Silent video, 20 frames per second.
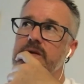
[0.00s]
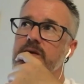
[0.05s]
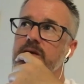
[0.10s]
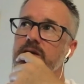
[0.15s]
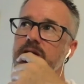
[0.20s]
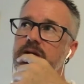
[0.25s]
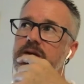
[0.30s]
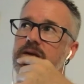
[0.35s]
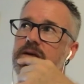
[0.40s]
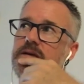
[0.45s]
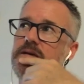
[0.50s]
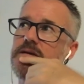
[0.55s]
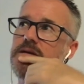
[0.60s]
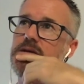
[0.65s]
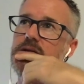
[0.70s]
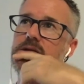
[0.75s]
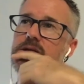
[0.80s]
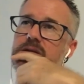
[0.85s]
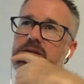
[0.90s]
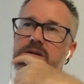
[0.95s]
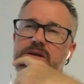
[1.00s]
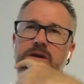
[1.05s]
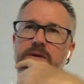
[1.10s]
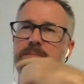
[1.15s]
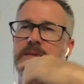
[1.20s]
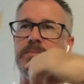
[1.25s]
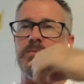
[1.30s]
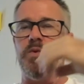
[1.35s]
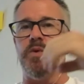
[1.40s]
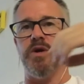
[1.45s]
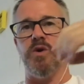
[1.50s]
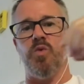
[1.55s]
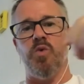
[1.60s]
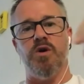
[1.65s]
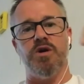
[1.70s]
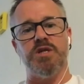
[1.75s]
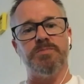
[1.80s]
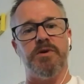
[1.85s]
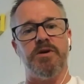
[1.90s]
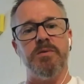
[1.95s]
uh, I can't remember when it
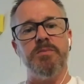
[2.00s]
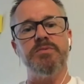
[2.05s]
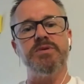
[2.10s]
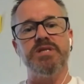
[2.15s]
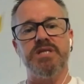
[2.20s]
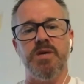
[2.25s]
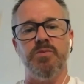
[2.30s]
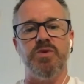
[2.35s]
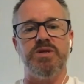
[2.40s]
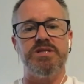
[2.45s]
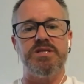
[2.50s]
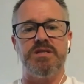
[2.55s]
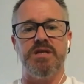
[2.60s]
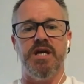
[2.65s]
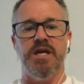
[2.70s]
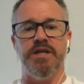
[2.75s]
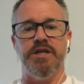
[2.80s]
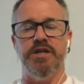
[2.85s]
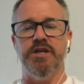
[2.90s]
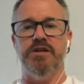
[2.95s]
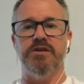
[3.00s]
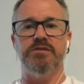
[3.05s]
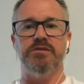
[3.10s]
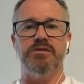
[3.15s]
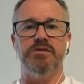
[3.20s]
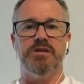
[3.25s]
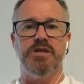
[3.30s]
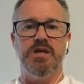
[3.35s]
was, but I remember someone saying, you know,